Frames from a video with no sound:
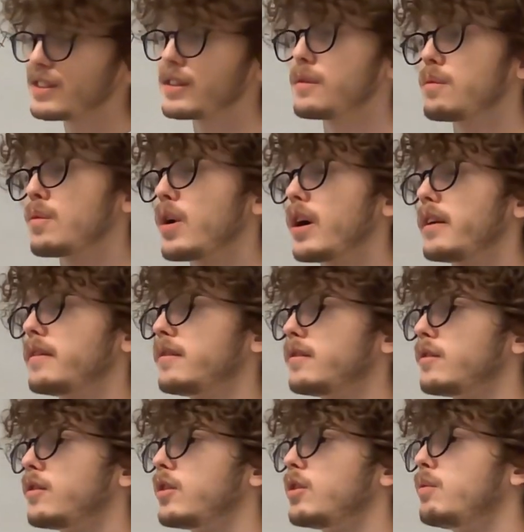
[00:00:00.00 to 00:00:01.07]
than 1,
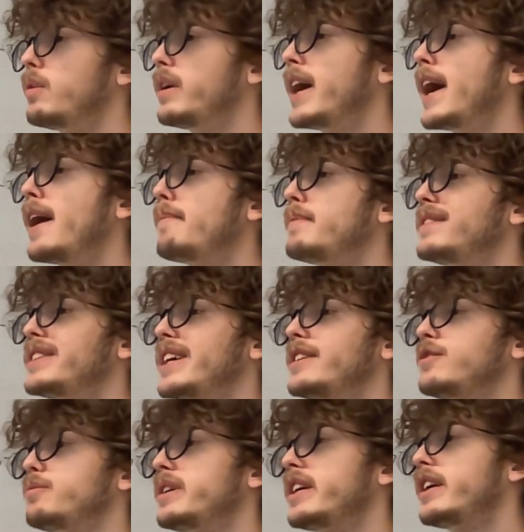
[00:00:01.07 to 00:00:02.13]
what happens
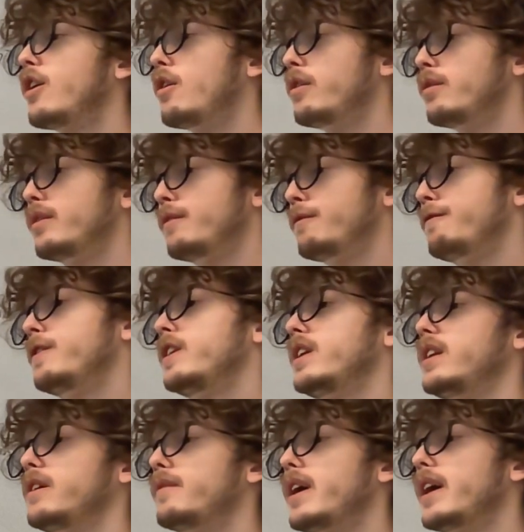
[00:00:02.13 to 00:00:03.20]
as we go to
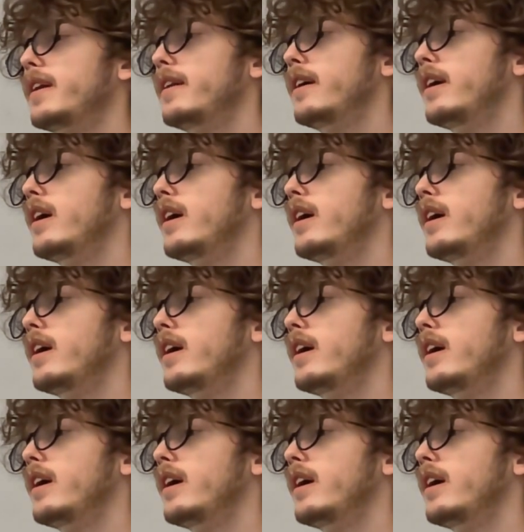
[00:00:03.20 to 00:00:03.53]
infinity, right?